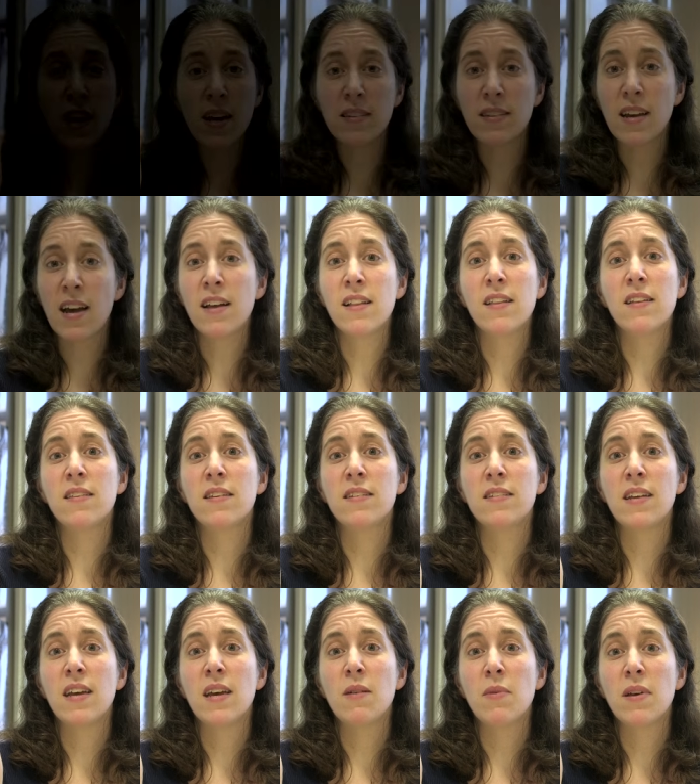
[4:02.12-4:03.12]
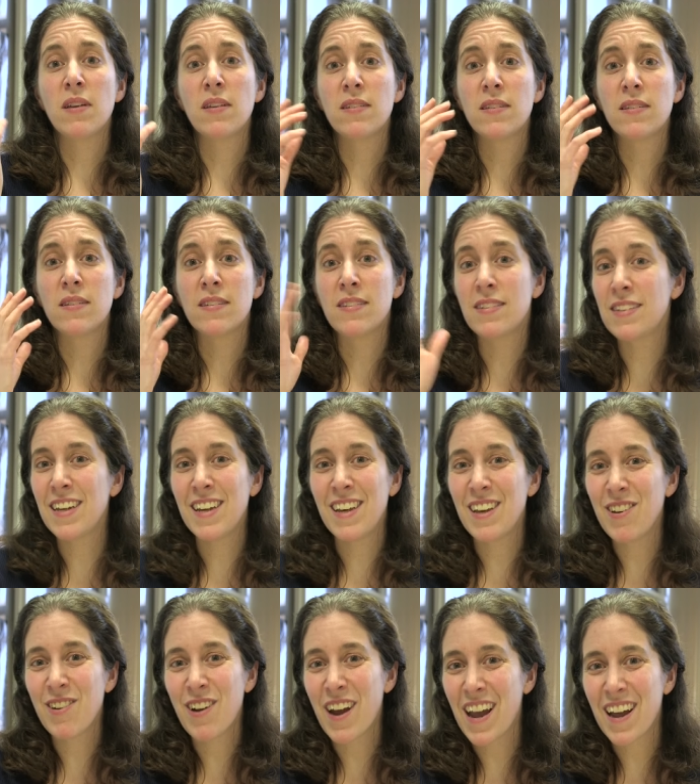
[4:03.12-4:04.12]
Exactly the same as
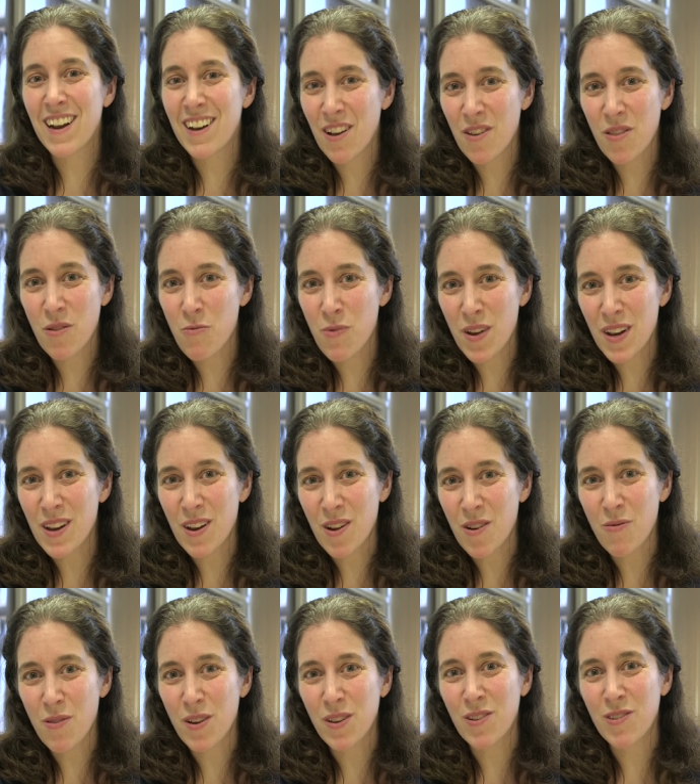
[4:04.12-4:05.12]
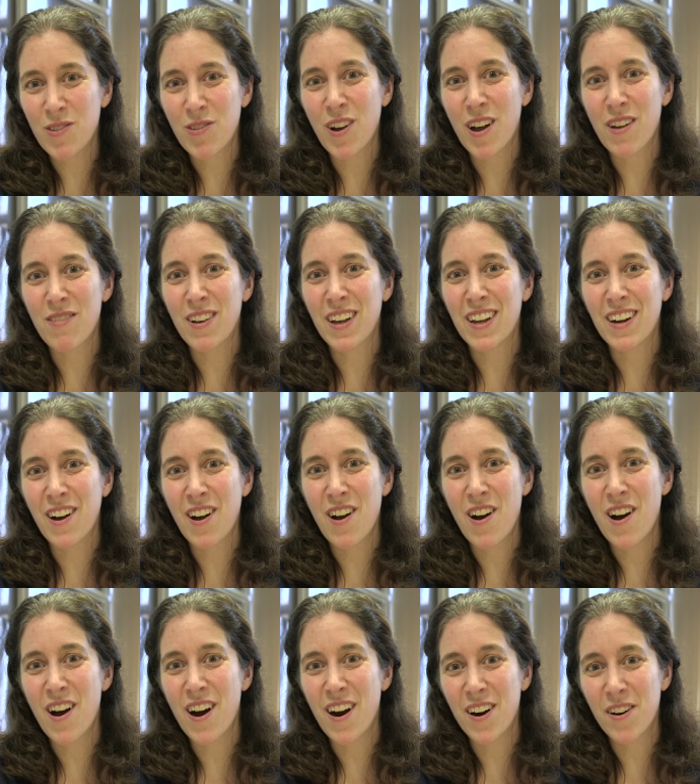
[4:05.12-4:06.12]
sticking your hand out the window when you're driving in a
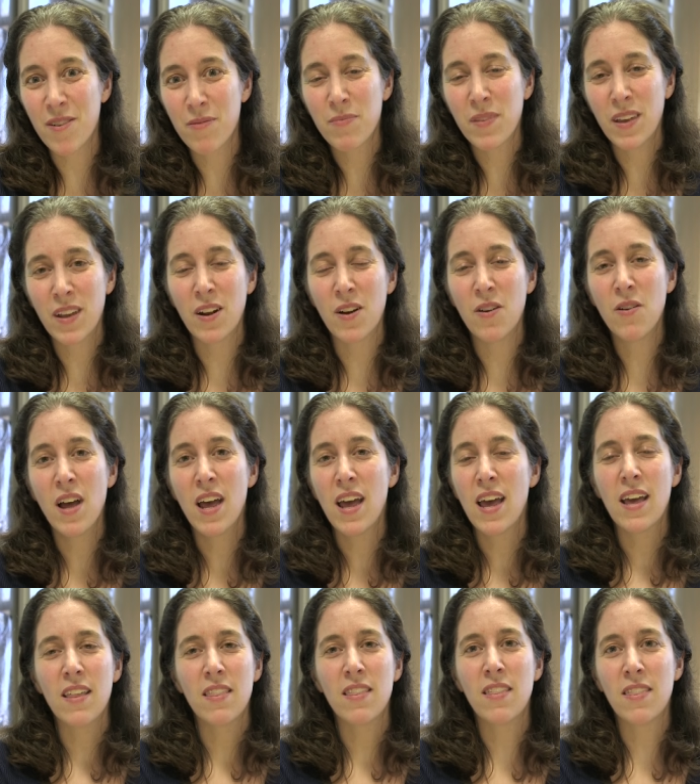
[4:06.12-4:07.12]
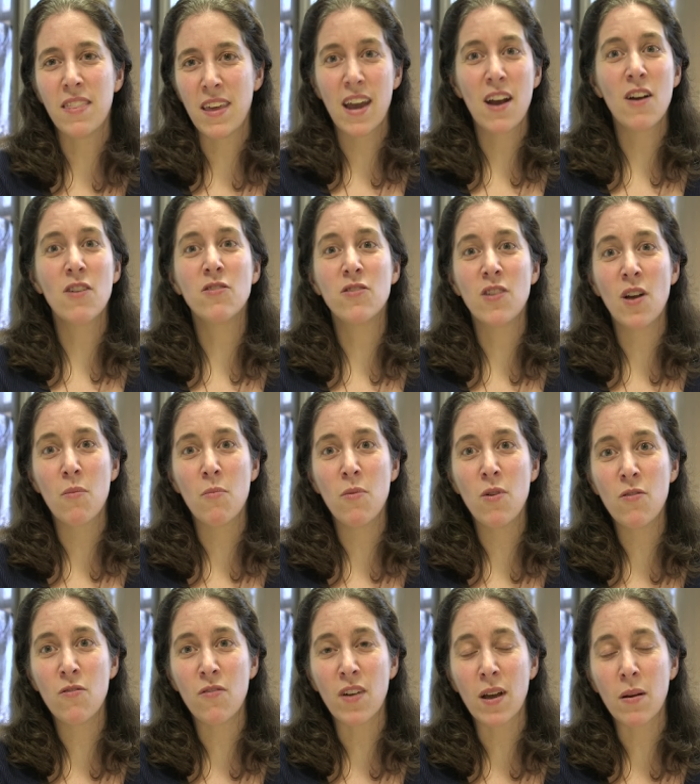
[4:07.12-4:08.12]
car, you know? The air is not
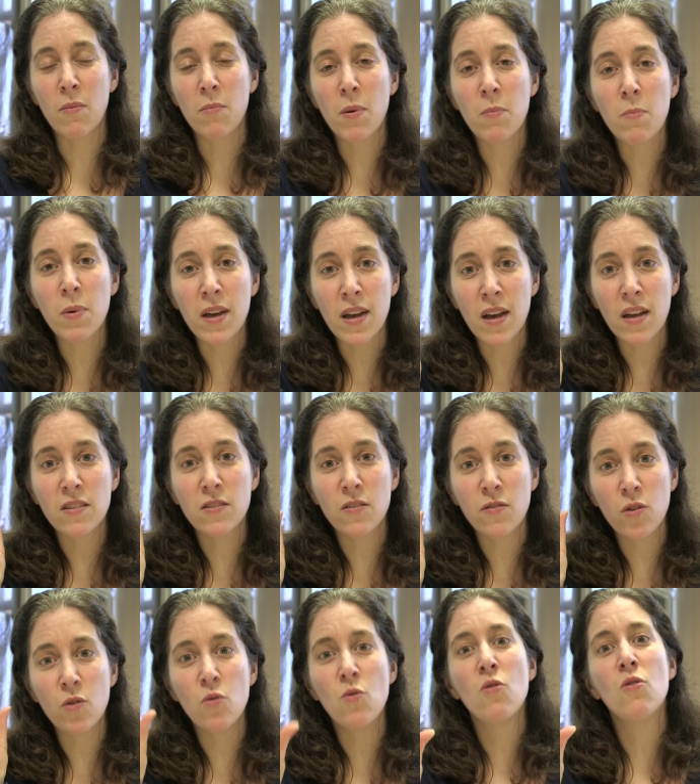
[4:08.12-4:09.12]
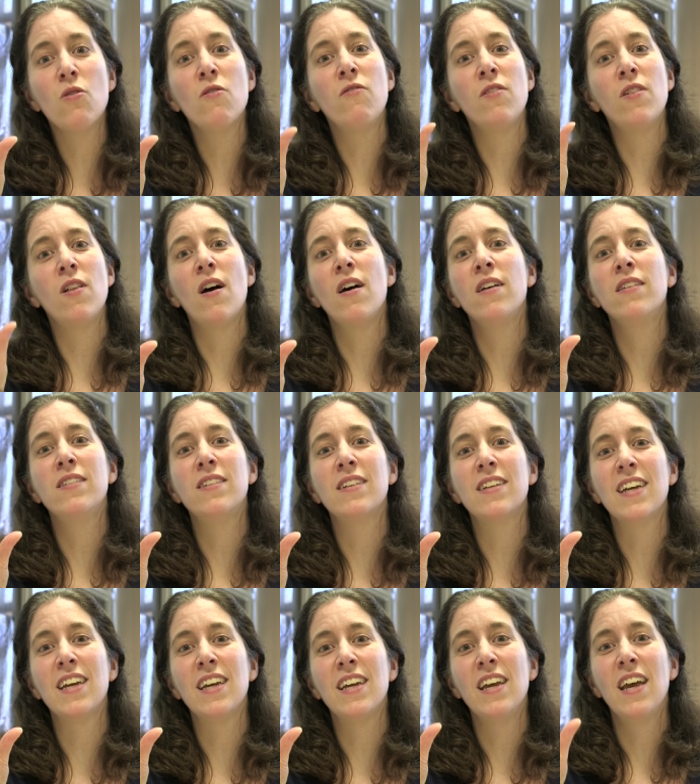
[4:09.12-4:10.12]
moving, but because of your
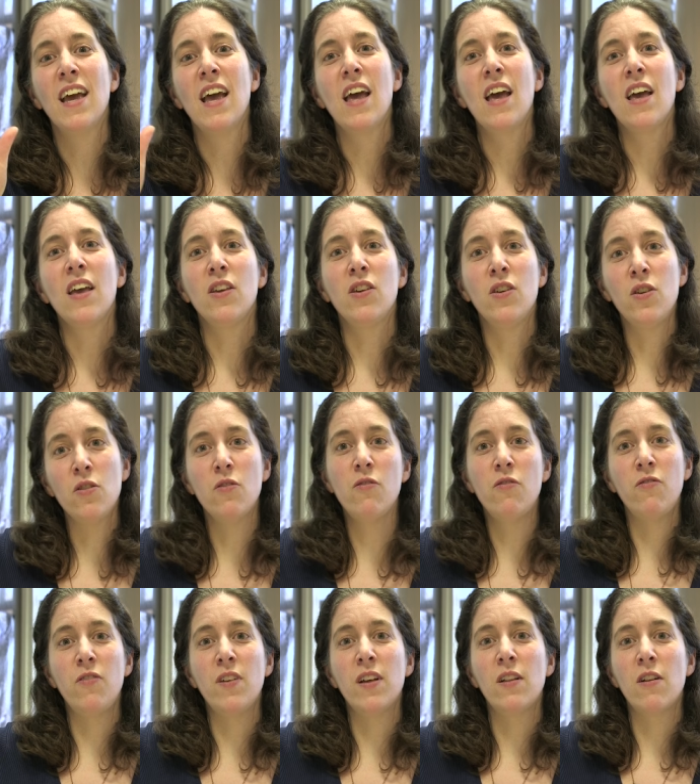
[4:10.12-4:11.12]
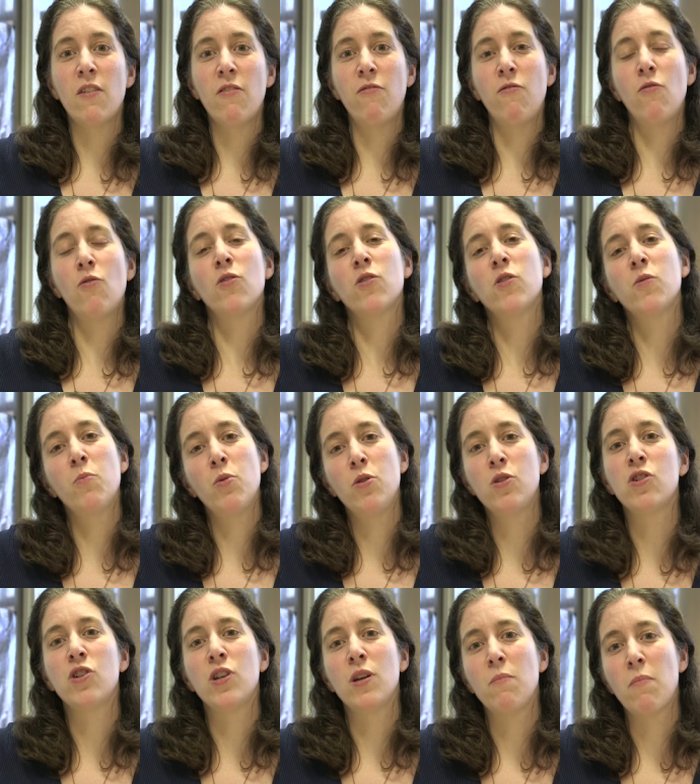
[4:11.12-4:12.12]
velocity, you feel a force
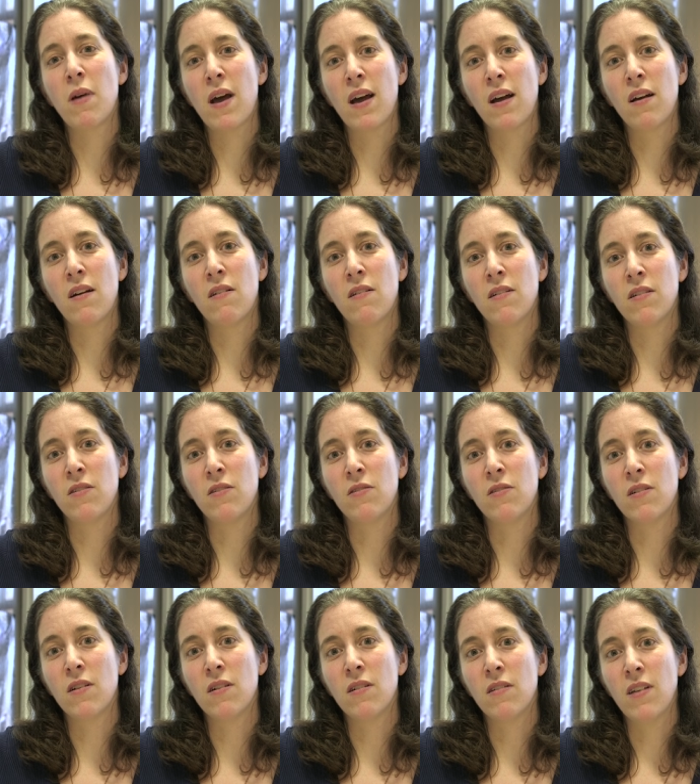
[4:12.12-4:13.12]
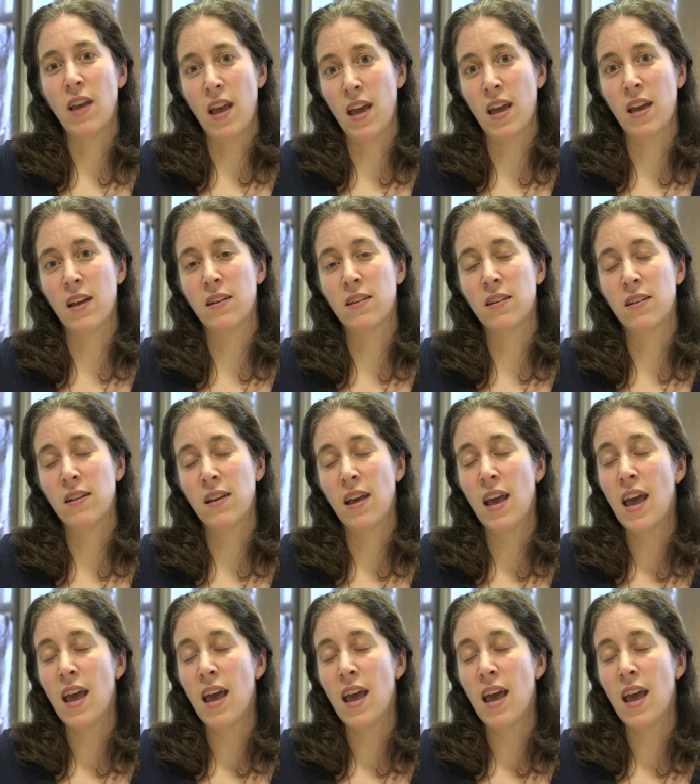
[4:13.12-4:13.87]
pushing back on your hand.